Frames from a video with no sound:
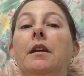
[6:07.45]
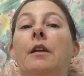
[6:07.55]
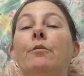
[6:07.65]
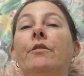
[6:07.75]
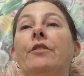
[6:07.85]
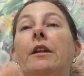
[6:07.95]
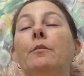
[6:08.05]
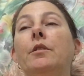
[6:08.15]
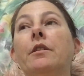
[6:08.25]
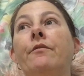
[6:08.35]
And we've had
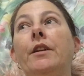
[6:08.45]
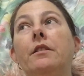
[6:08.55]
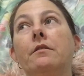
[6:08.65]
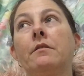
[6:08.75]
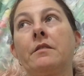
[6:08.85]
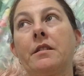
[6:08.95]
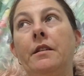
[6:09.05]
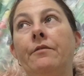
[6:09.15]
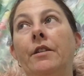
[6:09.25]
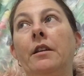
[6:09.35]
him at the vet this
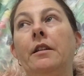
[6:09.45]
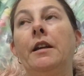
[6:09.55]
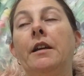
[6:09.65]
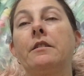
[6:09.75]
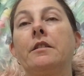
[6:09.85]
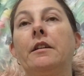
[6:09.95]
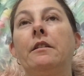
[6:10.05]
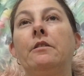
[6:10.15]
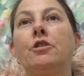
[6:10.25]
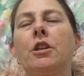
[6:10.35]
evening and he had to get
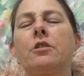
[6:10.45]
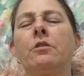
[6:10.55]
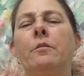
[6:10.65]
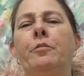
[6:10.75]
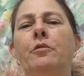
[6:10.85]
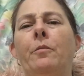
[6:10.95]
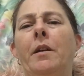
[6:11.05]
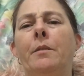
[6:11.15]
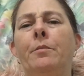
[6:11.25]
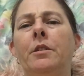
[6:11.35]
an injection, the poor
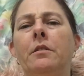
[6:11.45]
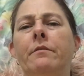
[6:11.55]
baby.